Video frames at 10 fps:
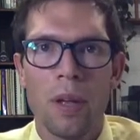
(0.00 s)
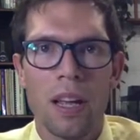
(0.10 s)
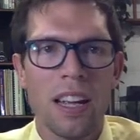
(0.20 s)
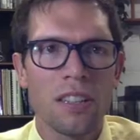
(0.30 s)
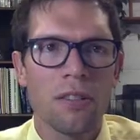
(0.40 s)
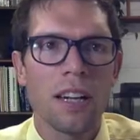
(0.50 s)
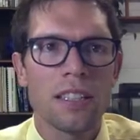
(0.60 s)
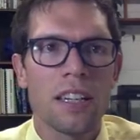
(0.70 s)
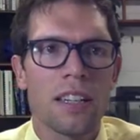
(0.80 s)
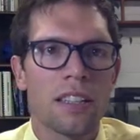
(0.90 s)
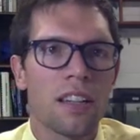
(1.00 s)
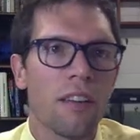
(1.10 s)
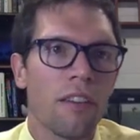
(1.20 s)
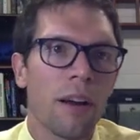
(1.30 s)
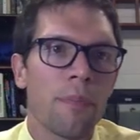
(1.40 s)
interesting
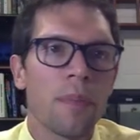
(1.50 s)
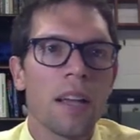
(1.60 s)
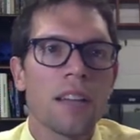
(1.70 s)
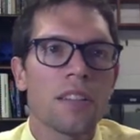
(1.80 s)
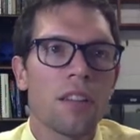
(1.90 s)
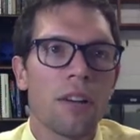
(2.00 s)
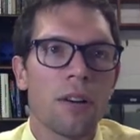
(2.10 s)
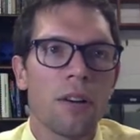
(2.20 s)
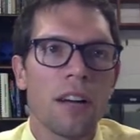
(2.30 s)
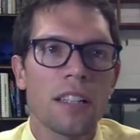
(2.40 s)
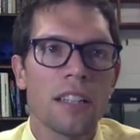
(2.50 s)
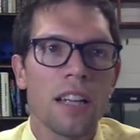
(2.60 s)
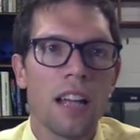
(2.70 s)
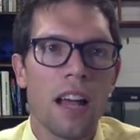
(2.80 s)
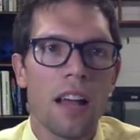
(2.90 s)
discovery. So they were
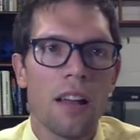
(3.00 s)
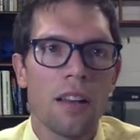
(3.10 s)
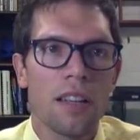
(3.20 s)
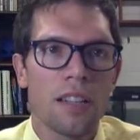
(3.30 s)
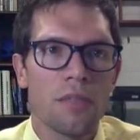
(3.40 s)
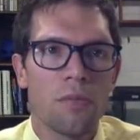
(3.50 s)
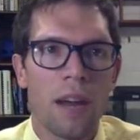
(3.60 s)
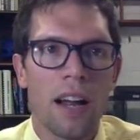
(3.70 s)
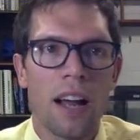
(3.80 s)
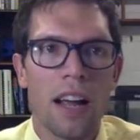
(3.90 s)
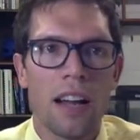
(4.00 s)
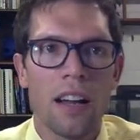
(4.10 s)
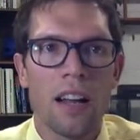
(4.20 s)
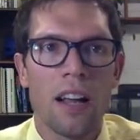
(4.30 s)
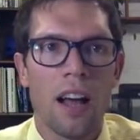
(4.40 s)
crossing these
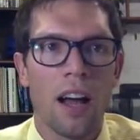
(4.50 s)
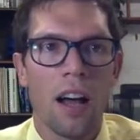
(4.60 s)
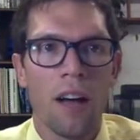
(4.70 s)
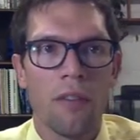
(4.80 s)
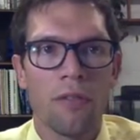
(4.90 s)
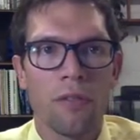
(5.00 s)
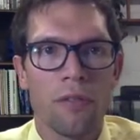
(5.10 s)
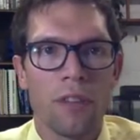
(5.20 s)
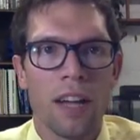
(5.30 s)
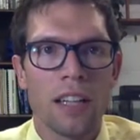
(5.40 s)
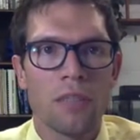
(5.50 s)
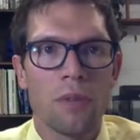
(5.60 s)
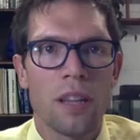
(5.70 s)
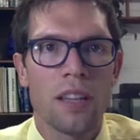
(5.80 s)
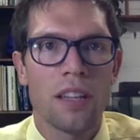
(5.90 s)
red-eyed fruit flies
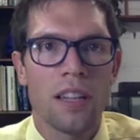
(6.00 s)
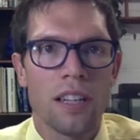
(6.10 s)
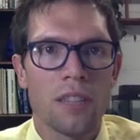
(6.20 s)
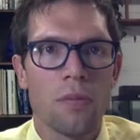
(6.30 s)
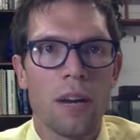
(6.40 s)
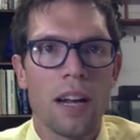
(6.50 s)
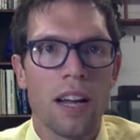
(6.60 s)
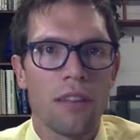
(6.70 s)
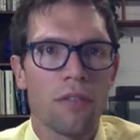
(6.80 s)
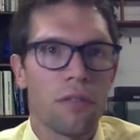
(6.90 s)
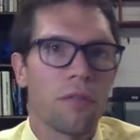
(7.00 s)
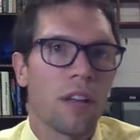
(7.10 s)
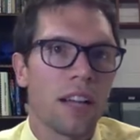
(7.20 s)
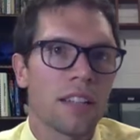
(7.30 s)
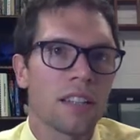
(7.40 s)
with these white-eyed fruit
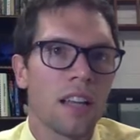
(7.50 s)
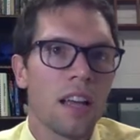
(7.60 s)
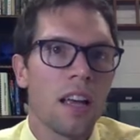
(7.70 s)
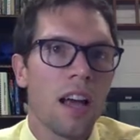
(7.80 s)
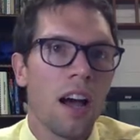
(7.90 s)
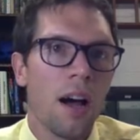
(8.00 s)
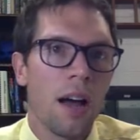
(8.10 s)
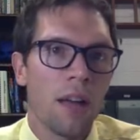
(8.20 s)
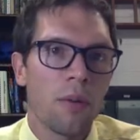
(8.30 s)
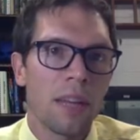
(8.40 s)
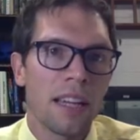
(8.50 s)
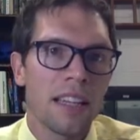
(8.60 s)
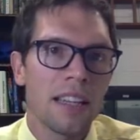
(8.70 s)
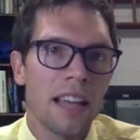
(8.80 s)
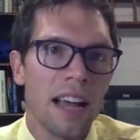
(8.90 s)
flies. And when they
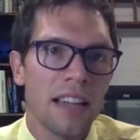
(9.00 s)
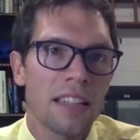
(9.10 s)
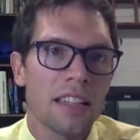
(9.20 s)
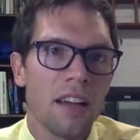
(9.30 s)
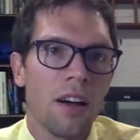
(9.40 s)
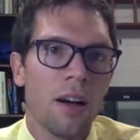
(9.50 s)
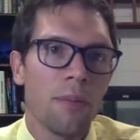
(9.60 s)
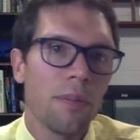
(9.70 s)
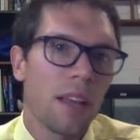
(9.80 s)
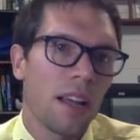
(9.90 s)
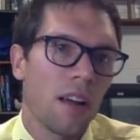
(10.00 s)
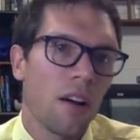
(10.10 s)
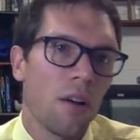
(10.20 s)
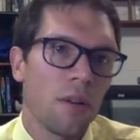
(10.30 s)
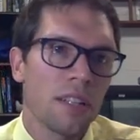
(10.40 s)
did that, they
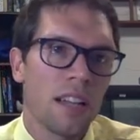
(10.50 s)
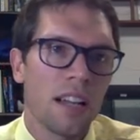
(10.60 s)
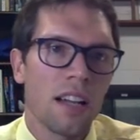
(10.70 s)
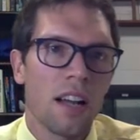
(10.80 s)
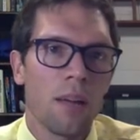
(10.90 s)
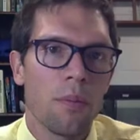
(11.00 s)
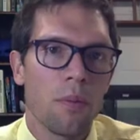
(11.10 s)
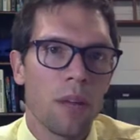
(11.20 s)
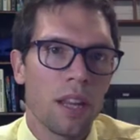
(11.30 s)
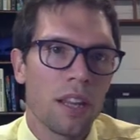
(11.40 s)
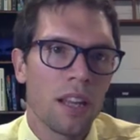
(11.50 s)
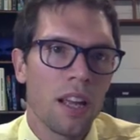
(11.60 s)
always ended up with